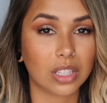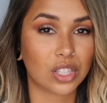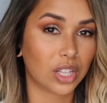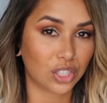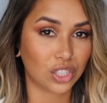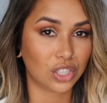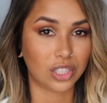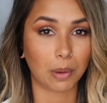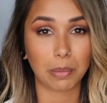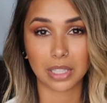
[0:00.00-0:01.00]
So let's just
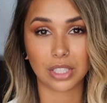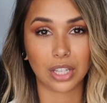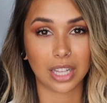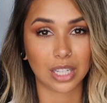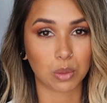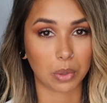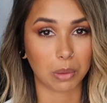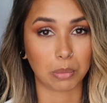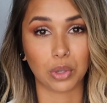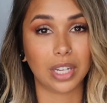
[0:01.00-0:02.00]
jump into this
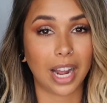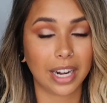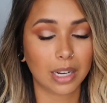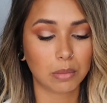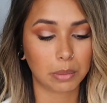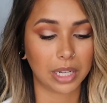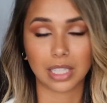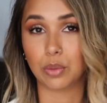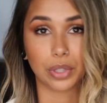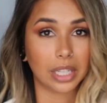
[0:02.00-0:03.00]
with beauty items because
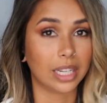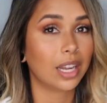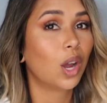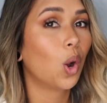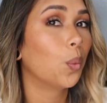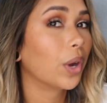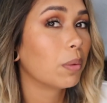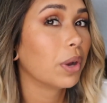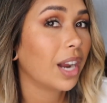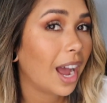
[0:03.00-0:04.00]
I really want
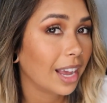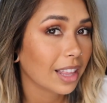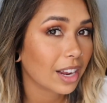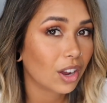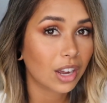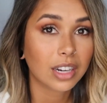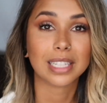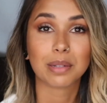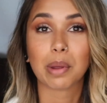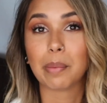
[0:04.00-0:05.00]
to put highlight on. I
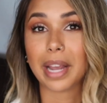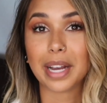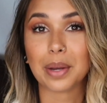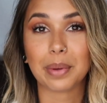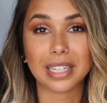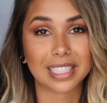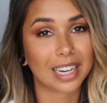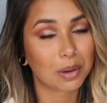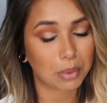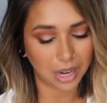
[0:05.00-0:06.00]
did my makeup and
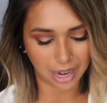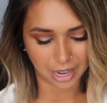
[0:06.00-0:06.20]
didn't put